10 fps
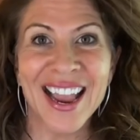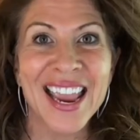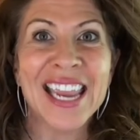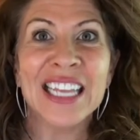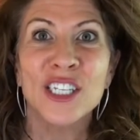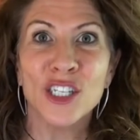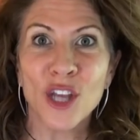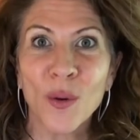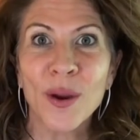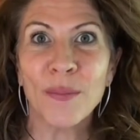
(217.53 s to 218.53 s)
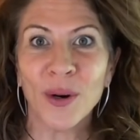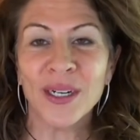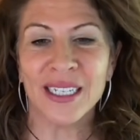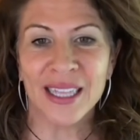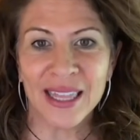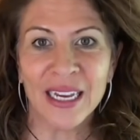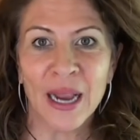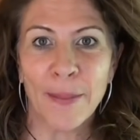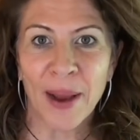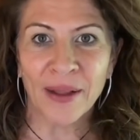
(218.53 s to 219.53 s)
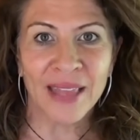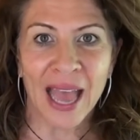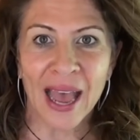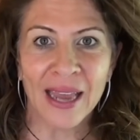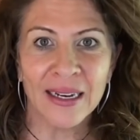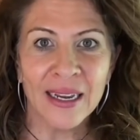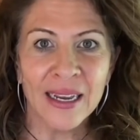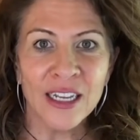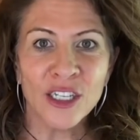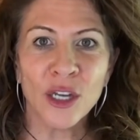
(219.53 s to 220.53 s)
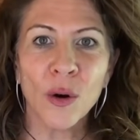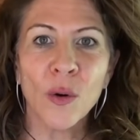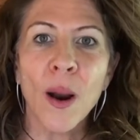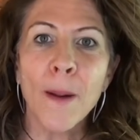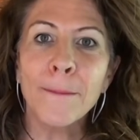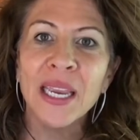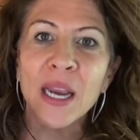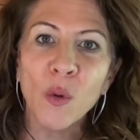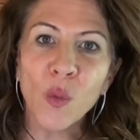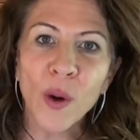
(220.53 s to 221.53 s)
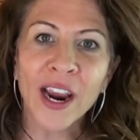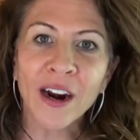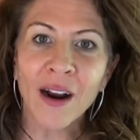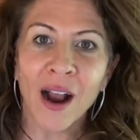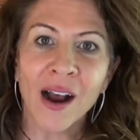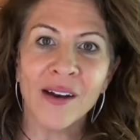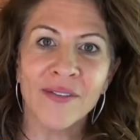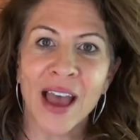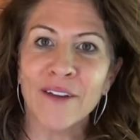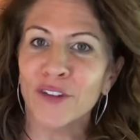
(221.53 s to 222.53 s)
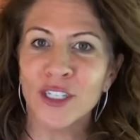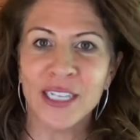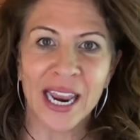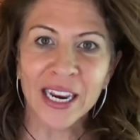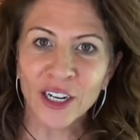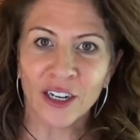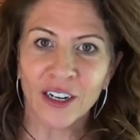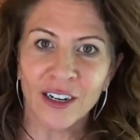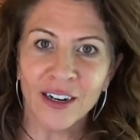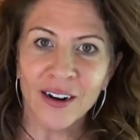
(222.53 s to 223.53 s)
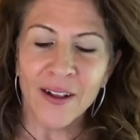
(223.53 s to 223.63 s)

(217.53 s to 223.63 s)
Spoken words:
It's so important to think about that. So be aware of that first anchor.